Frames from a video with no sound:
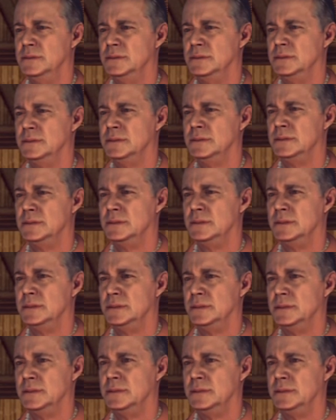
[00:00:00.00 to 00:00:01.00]

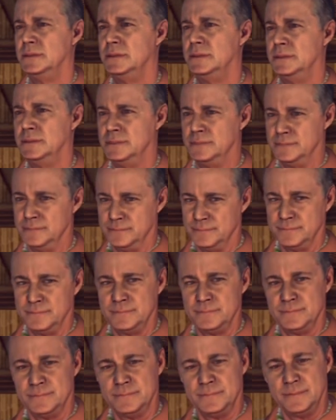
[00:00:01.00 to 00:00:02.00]

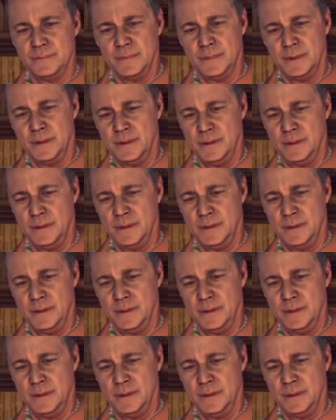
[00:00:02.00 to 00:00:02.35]
No one is speaking in this clip.